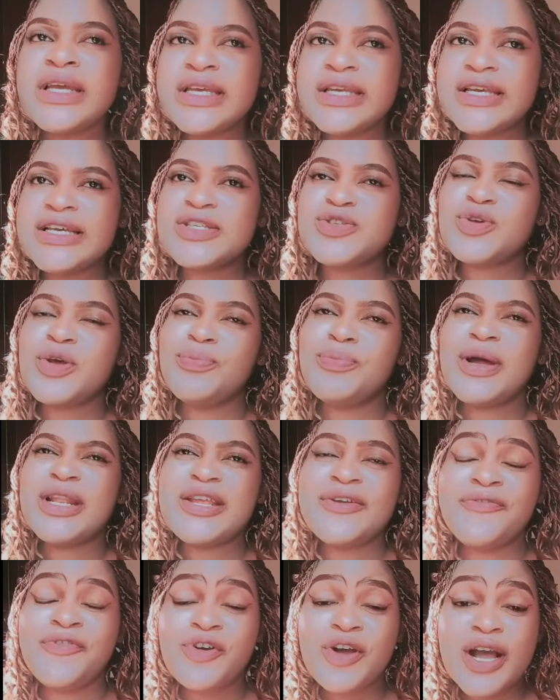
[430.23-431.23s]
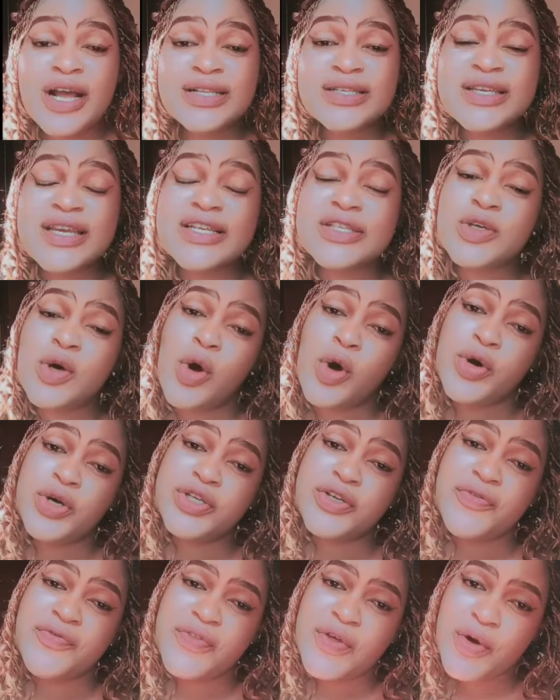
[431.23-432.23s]
Yeah, so but if you can't get
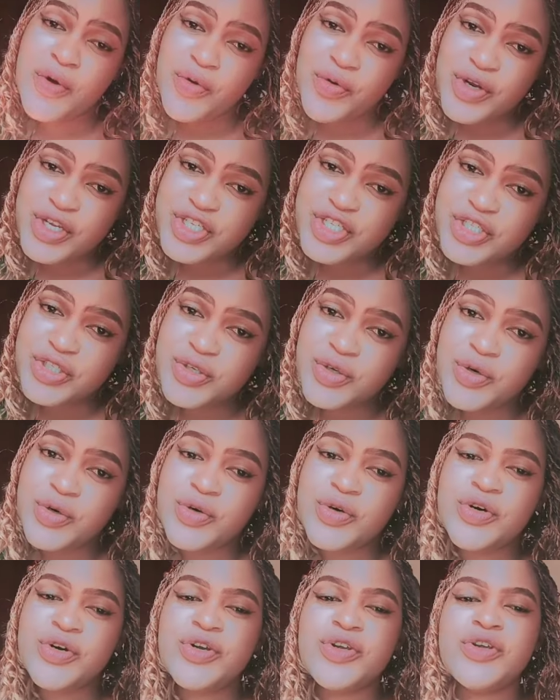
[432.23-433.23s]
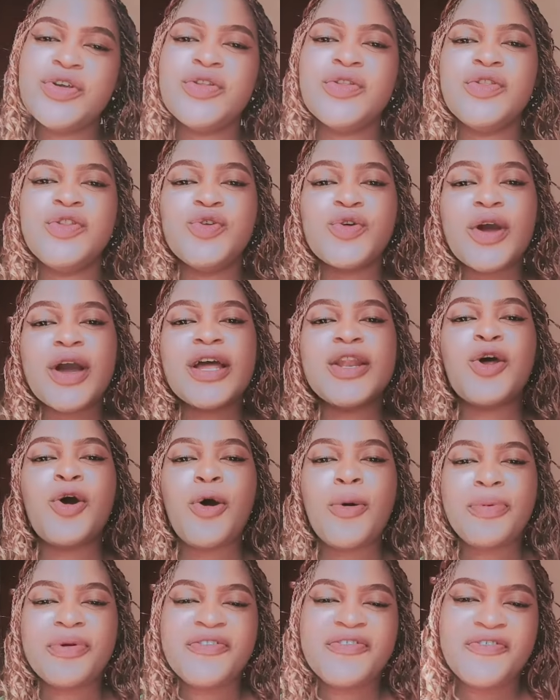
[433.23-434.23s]
hold of the original, you can
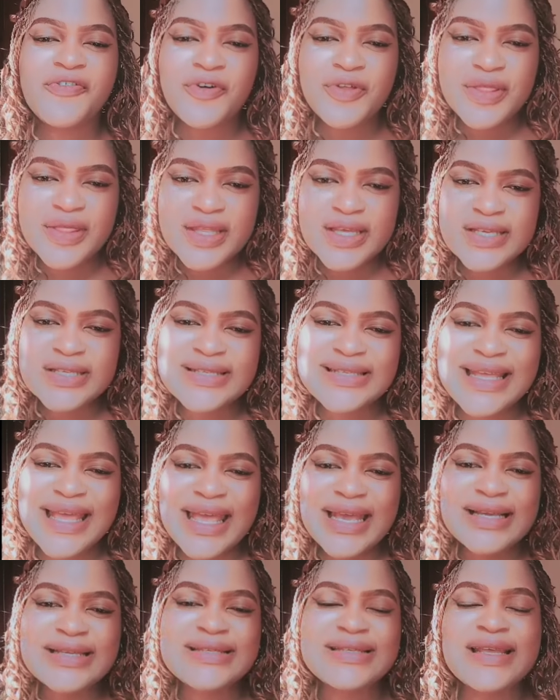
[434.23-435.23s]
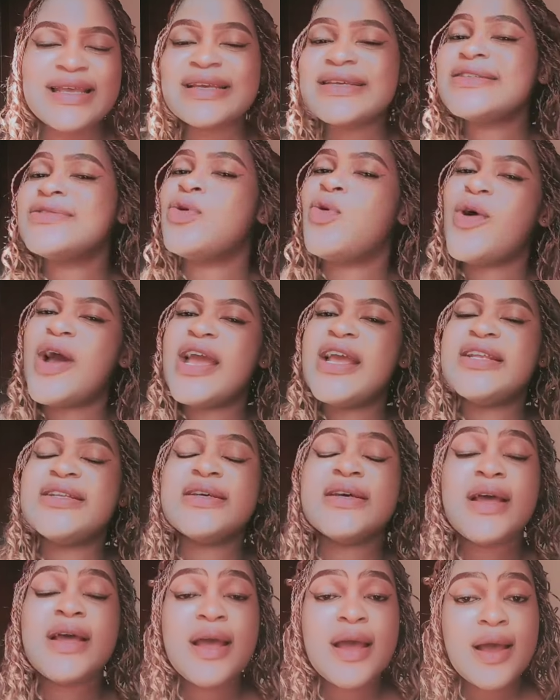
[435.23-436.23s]
opt for this XX
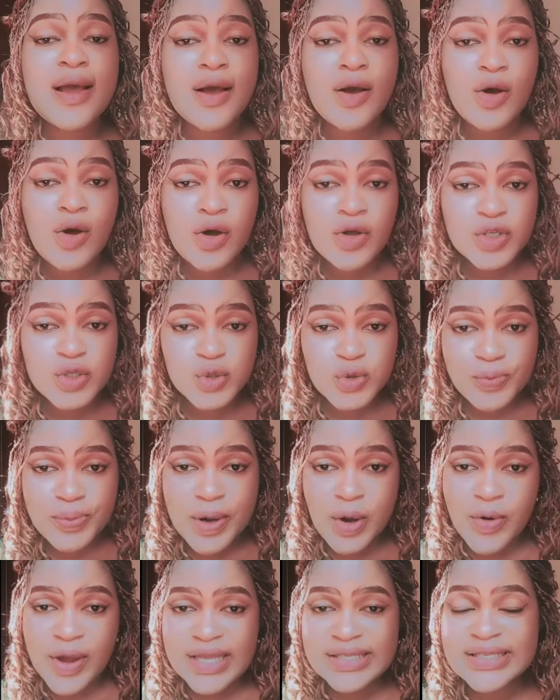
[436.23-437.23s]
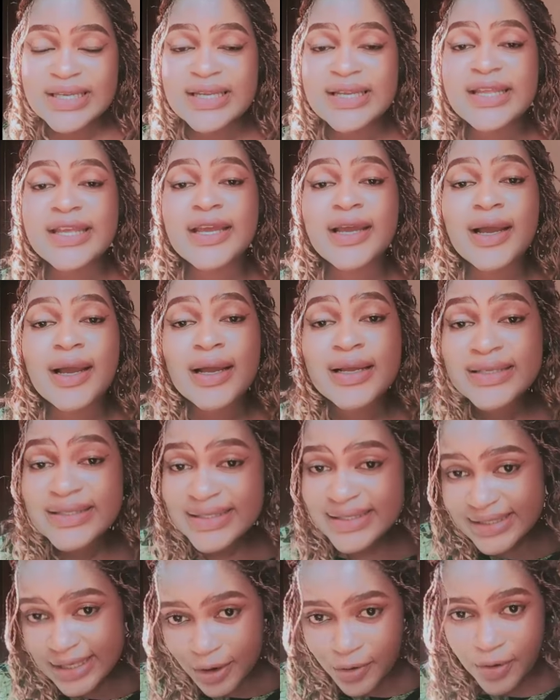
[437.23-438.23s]
White Super Whitening
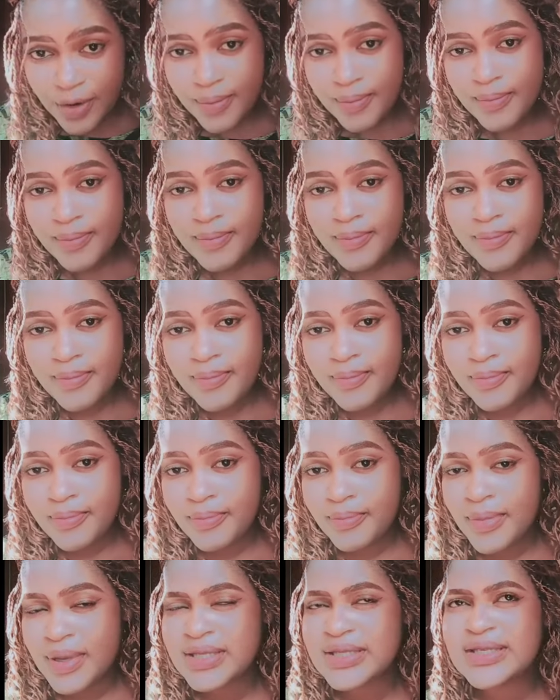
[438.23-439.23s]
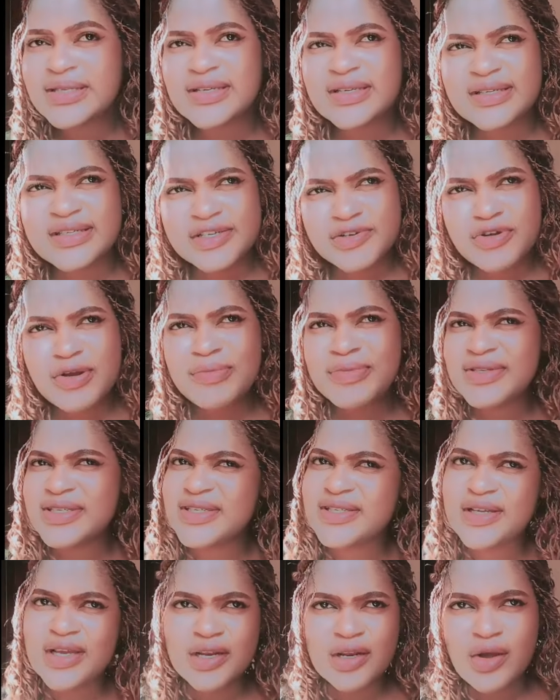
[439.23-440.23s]
Serum. Is it a serum? Is
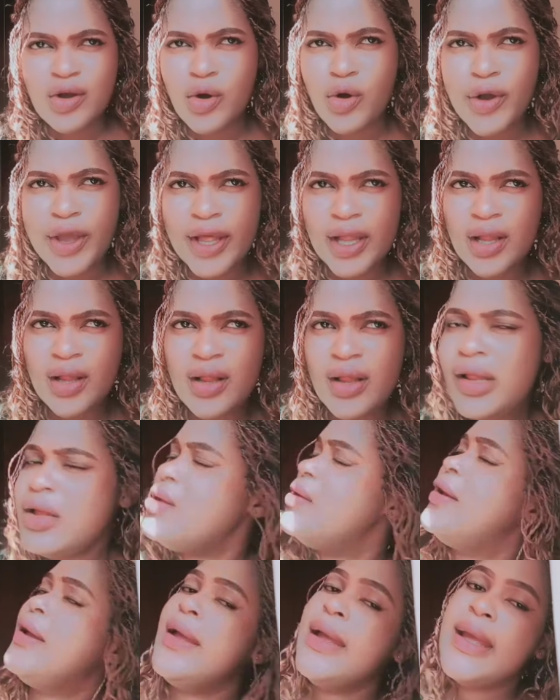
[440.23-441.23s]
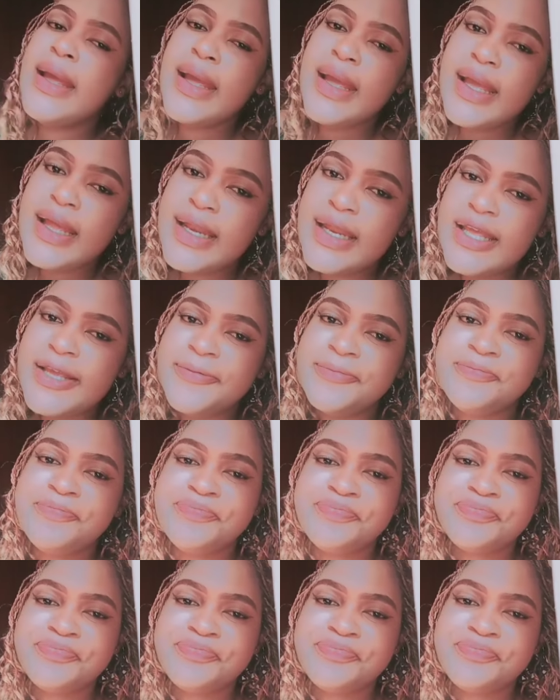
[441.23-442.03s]
it an oil? Any.